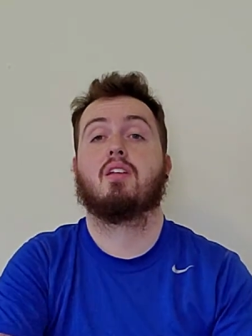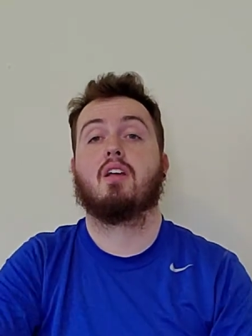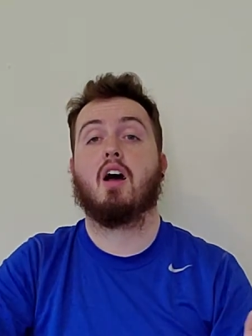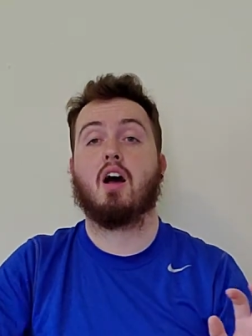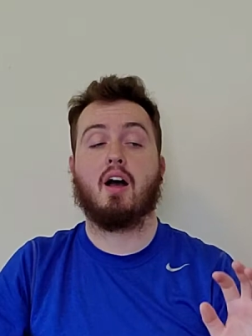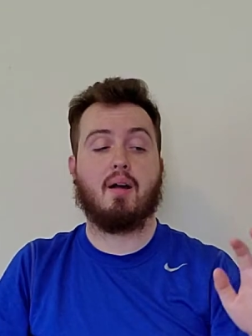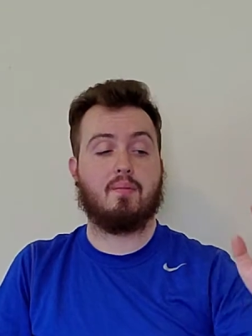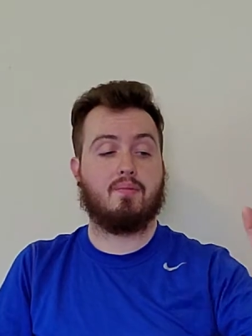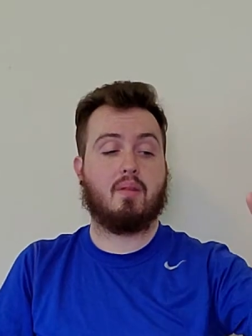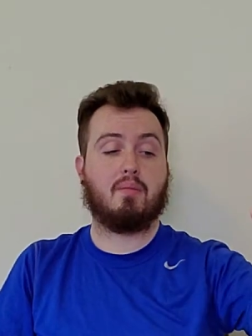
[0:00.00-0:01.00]

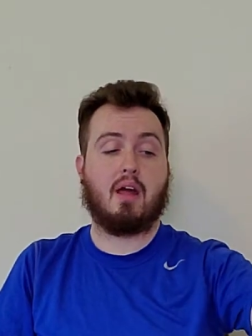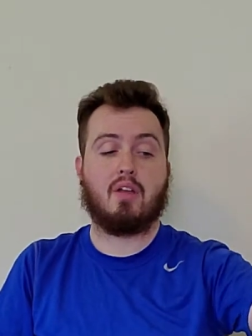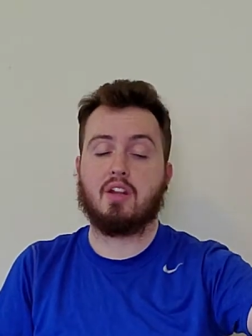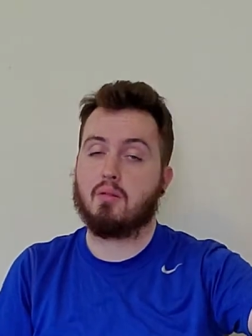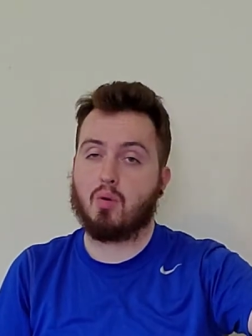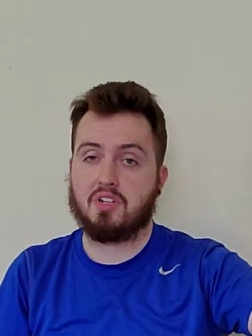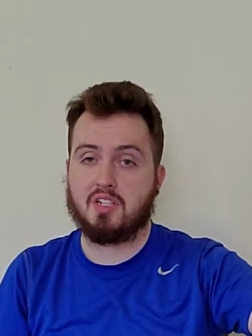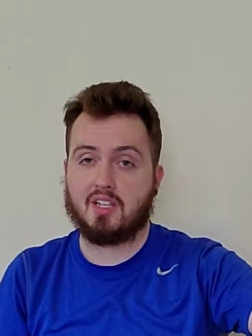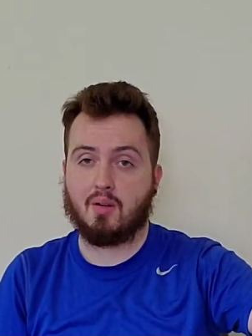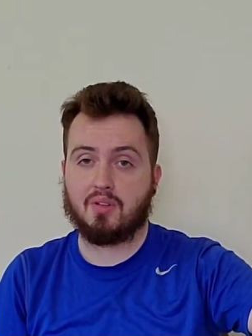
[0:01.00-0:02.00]
But I'll get into more
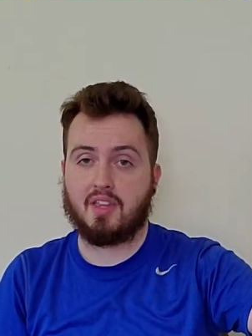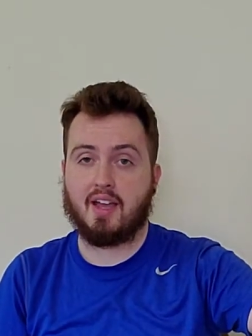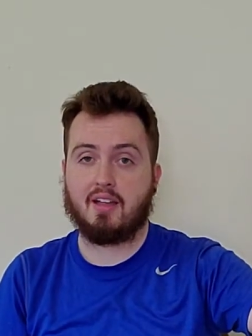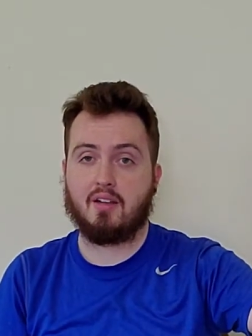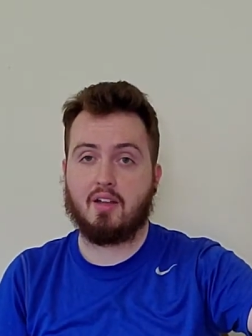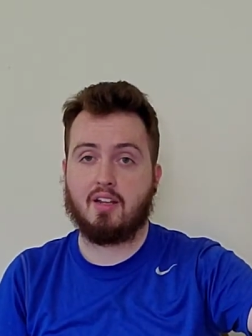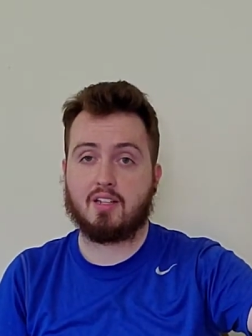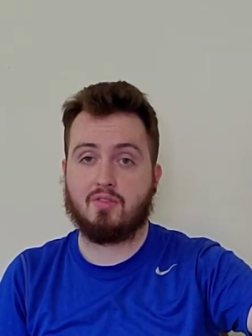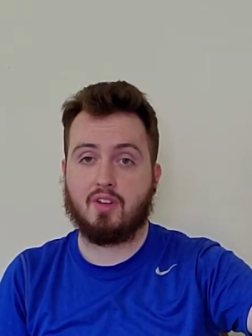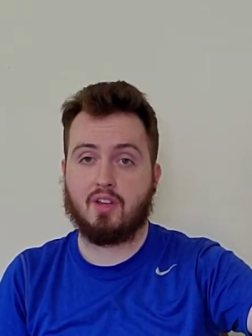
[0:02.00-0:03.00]
detail with that in
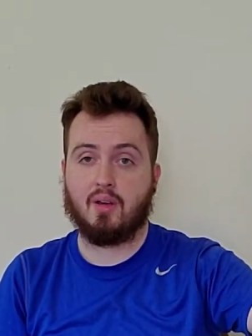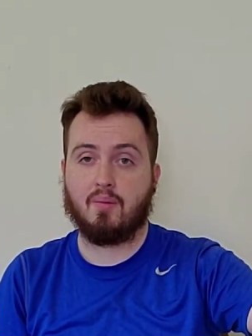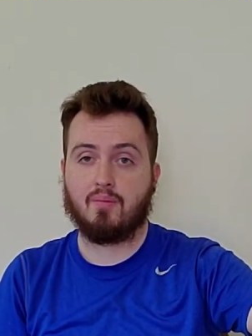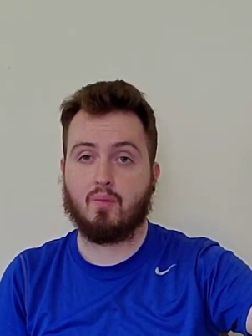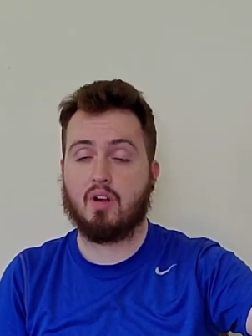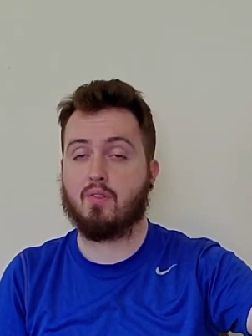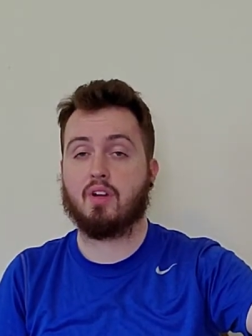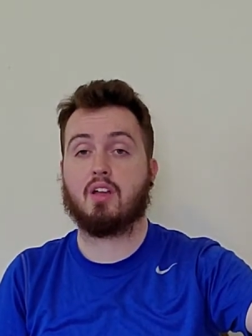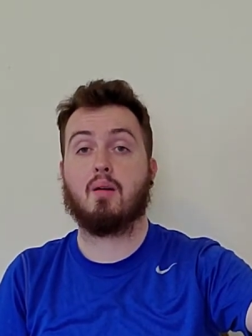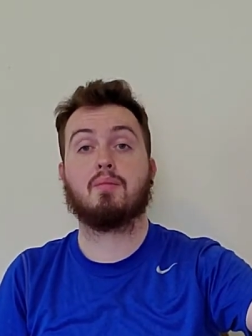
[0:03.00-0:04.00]
its video whenever
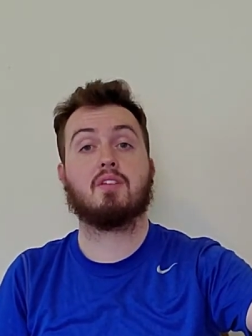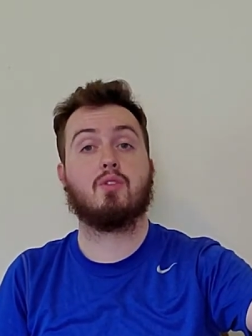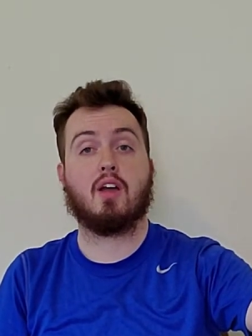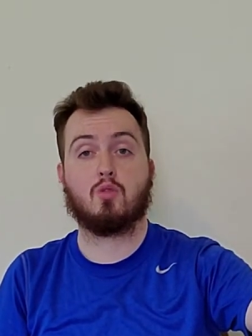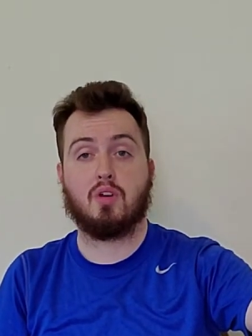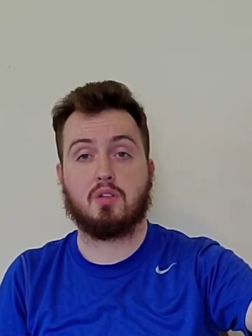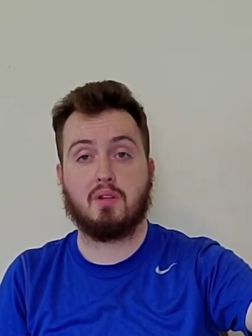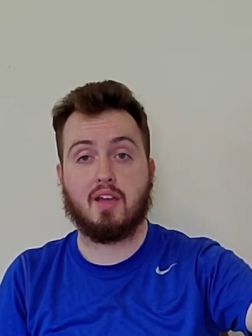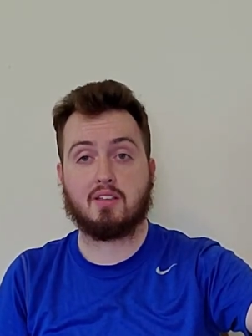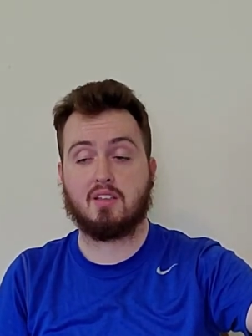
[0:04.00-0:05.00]
it comes. If you guys want it to be
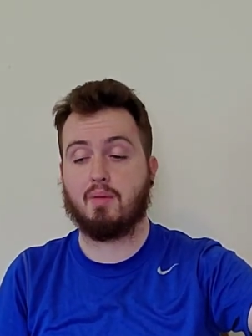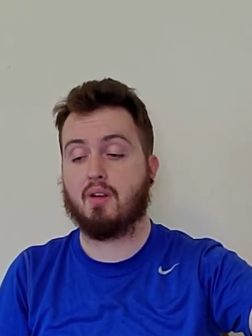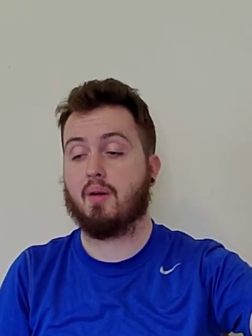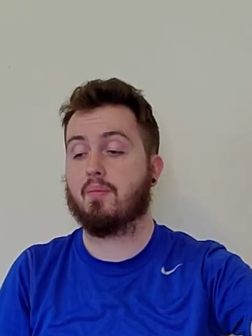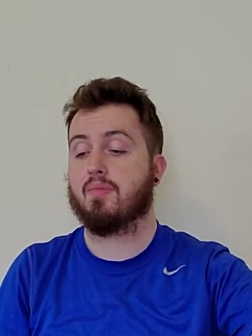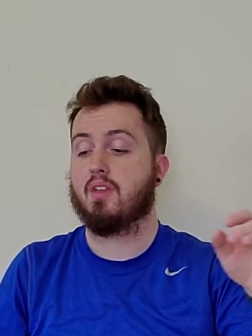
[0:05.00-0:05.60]
next, let me know.